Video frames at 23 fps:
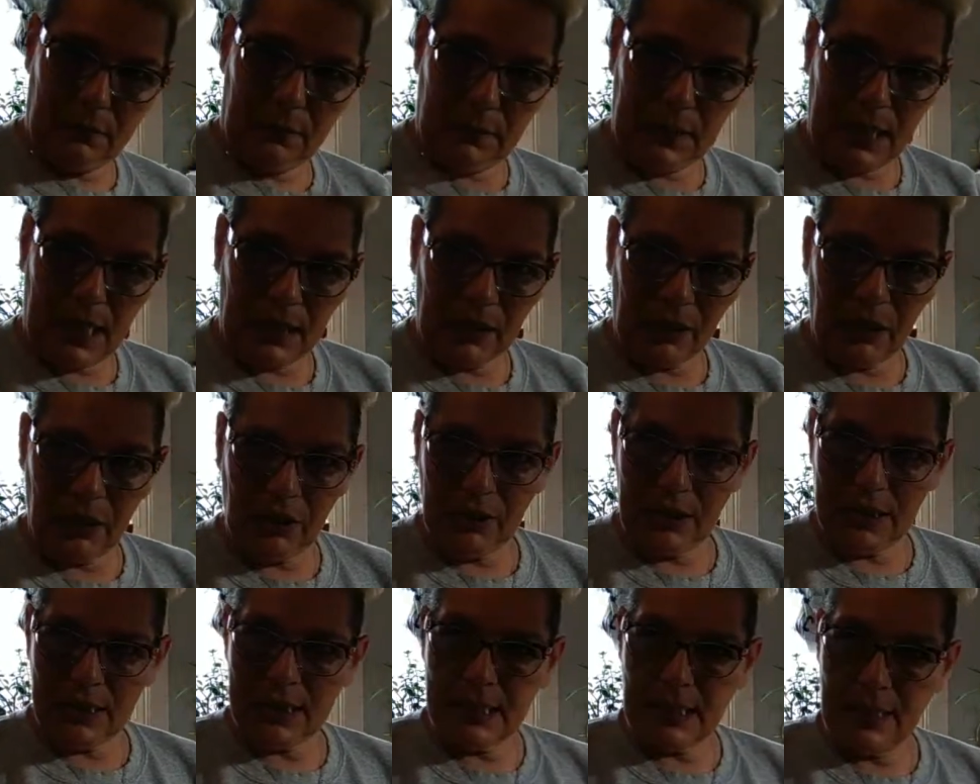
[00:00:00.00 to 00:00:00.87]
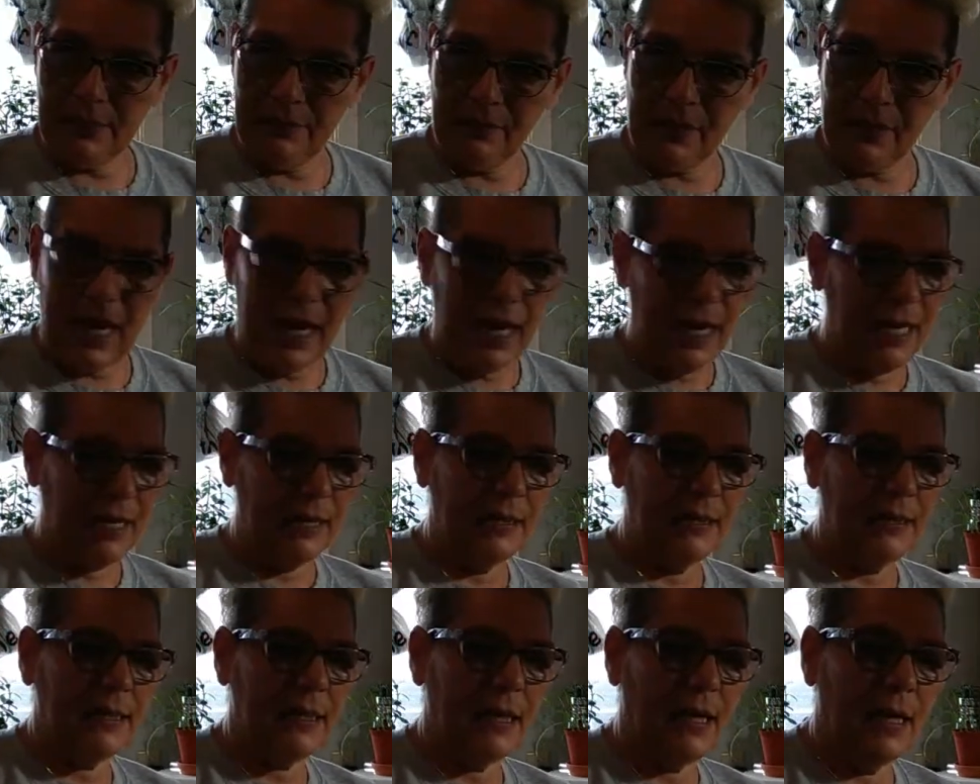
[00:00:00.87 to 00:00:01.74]
that good stuff,
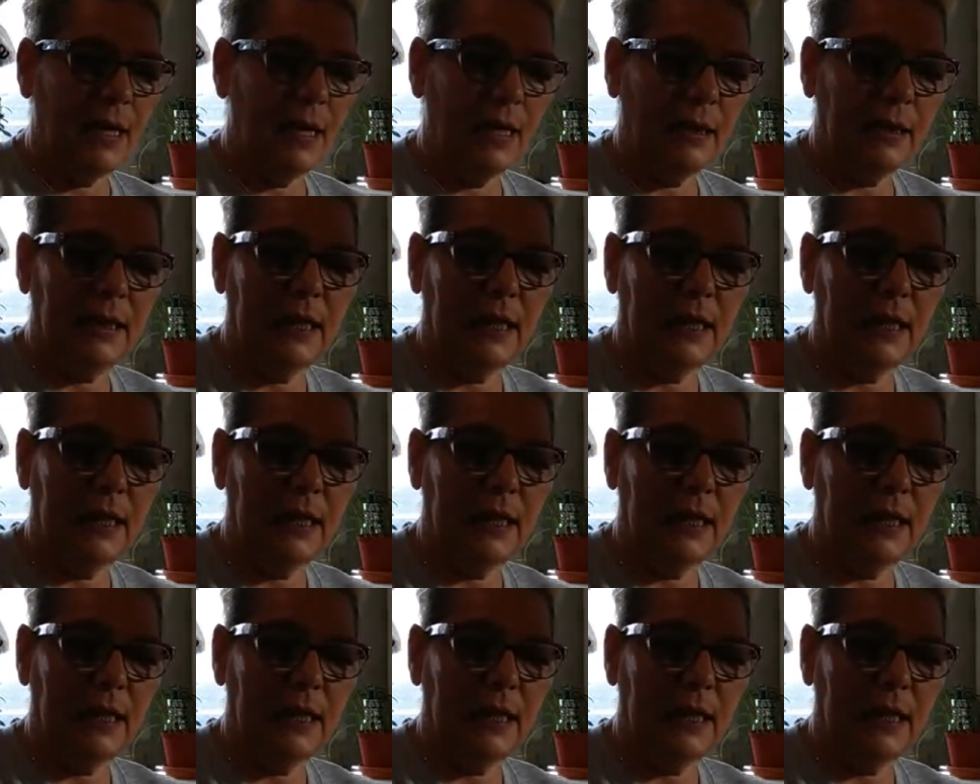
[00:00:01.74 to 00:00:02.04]
and uh,